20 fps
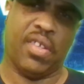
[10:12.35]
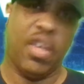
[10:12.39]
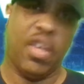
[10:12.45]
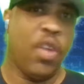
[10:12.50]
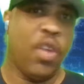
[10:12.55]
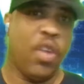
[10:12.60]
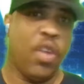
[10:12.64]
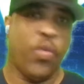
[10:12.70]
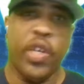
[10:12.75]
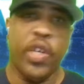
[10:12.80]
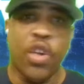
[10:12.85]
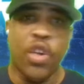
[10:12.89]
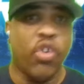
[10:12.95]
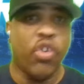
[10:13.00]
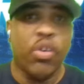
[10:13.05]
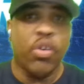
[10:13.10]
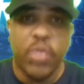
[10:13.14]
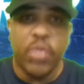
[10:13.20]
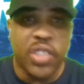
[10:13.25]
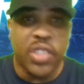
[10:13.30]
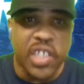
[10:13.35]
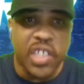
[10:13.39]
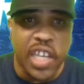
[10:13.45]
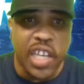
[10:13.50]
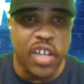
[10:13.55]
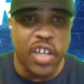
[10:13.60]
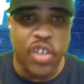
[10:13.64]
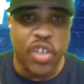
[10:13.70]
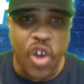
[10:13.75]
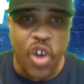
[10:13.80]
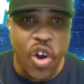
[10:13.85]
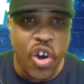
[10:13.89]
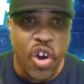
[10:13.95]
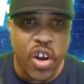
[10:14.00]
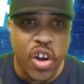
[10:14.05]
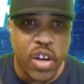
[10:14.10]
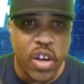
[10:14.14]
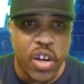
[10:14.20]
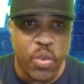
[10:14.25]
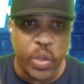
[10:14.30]
We know it was a yellow
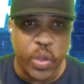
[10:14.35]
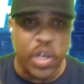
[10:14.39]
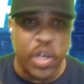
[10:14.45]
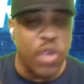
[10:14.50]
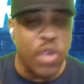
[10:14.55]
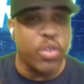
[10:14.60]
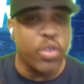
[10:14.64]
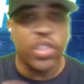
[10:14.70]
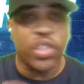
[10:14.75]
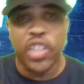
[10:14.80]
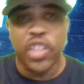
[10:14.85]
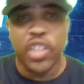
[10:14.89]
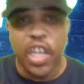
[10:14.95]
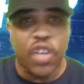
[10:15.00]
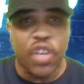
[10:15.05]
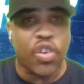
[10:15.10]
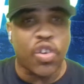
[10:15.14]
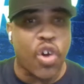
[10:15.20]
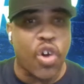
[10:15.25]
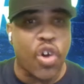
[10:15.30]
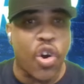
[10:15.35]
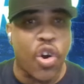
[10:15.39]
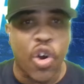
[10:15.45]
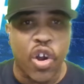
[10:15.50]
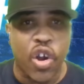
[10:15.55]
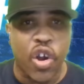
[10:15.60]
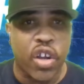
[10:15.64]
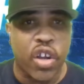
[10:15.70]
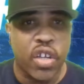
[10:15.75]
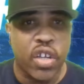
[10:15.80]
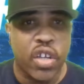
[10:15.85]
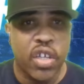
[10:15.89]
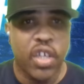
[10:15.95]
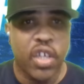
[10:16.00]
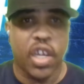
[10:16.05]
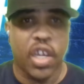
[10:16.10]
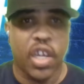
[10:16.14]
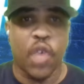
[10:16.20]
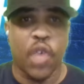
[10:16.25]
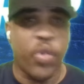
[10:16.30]
car. We know it was a yellow car,
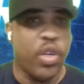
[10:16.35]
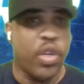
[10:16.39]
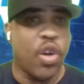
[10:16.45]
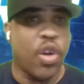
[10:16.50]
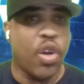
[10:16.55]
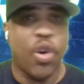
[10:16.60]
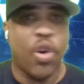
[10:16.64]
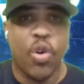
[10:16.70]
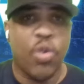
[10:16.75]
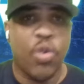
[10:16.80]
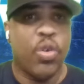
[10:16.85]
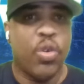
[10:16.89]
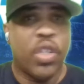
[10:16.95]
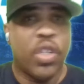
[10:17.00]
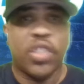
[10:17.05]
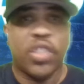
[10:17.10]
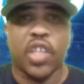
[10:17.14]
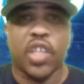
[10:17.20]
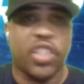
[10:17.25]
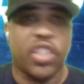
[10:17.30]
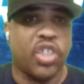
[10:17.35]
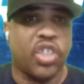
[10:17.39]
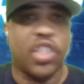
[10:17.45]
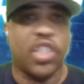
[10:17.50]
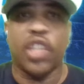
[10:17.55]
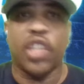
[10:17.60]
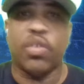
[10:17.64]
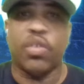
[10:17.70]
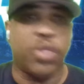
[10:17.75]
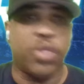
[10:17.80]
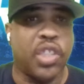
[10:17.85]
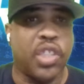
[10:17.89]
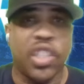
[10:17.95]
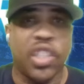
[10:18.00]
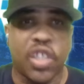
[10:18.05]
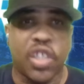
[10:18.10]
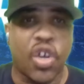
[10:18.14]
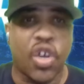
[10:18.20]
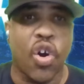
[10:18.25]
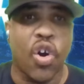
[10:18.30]
and we know such and such was in
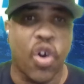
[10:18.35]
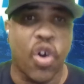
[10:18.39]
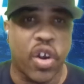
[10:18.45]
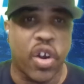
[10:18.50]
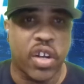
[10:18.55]
the car.